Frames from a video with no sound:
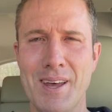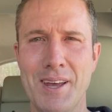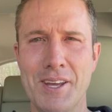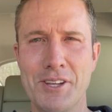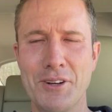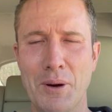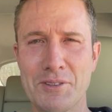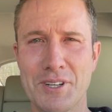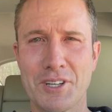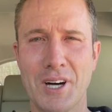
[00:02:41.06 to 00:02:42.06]
You know, I was
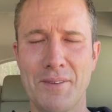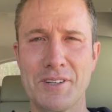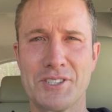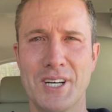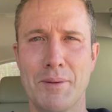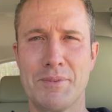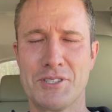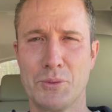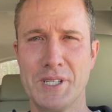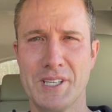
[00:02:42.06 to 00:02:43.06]
in a coffee shop
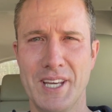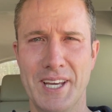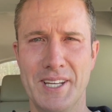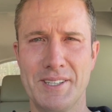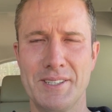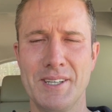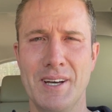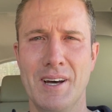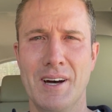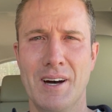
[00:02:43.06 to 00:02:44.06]
this week and
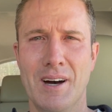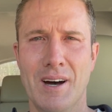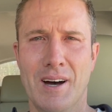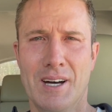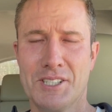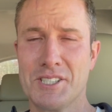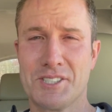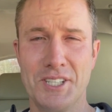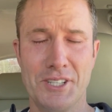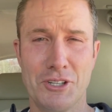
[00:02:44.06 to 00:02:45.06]
just
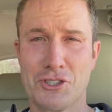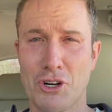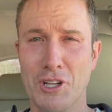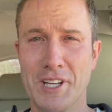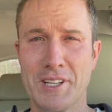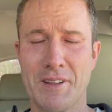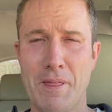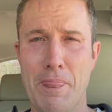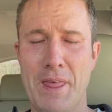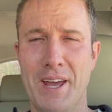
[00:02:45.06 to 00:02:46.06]
sitting there journaling,
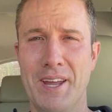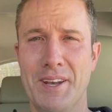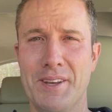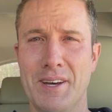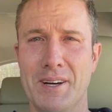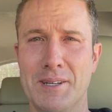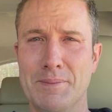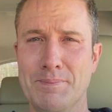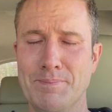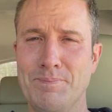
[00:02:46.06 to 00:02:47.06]

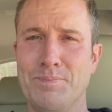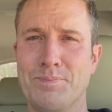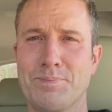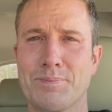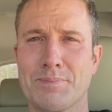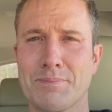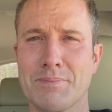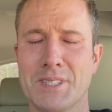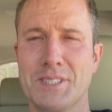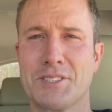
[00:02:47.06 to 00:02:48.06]
and
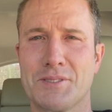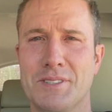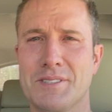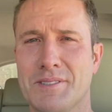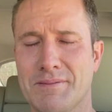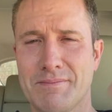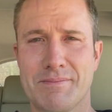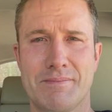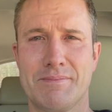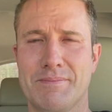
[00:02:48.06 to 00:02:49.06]
this
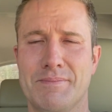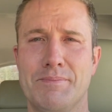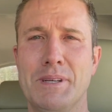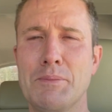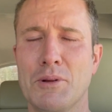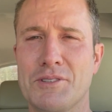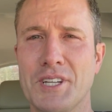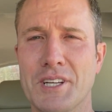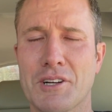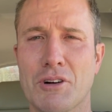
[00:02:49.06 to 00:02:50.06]
people
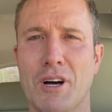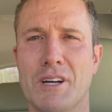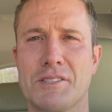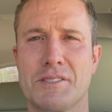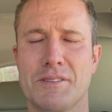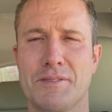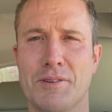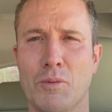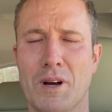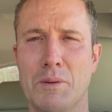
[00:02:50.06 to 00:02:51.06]
sitting across
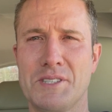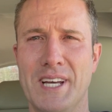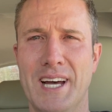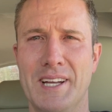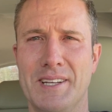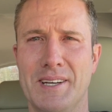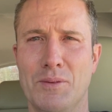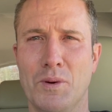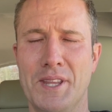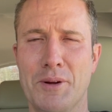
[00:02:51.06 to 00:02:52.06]
from where I was at
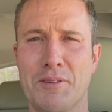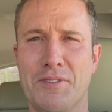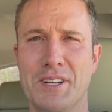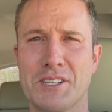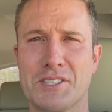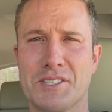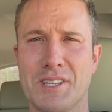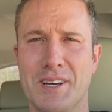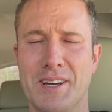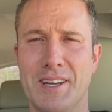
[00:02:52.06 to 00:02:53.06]
when they were finished,
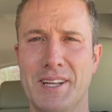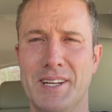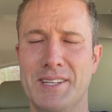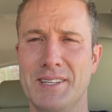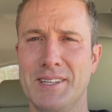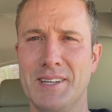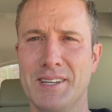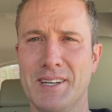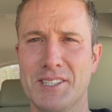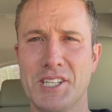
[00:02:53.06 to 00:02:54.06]
and
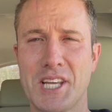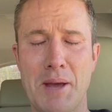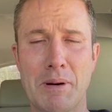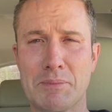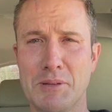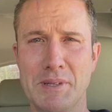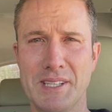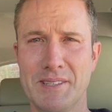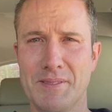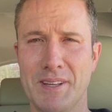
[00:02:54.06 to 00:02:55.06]
she came up to
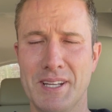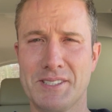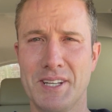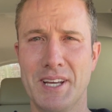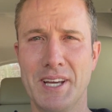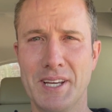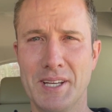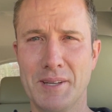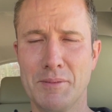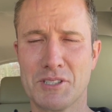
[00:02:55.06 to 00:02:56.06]
me and said,
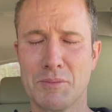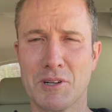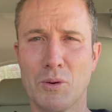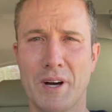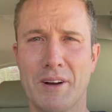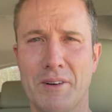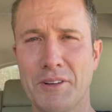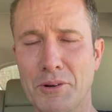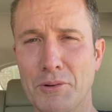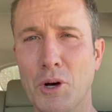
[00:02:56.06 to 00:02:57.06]
"Hey, Mr. Maguire, you
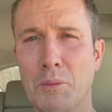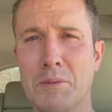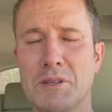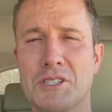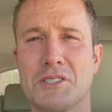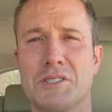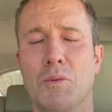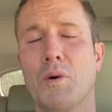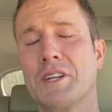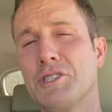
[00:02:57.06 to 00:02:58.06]
don't know me, but just I
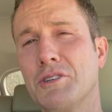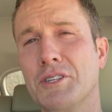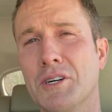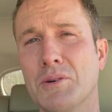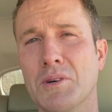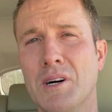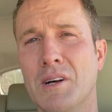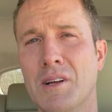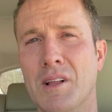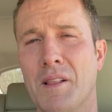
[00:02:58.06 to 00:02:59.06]
wanted you to know
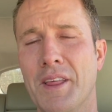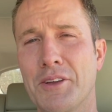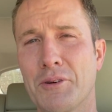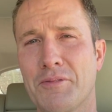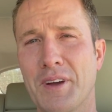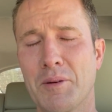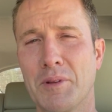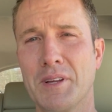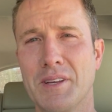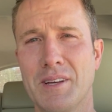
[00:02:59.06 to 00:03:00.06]
that your
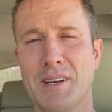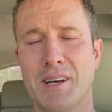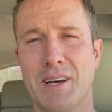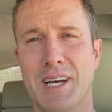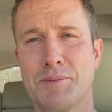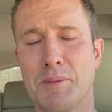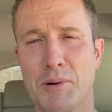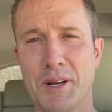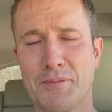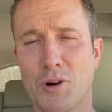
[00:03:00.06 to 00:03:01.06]
family has been
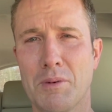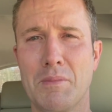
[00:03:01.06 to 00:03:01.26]
prayed for by my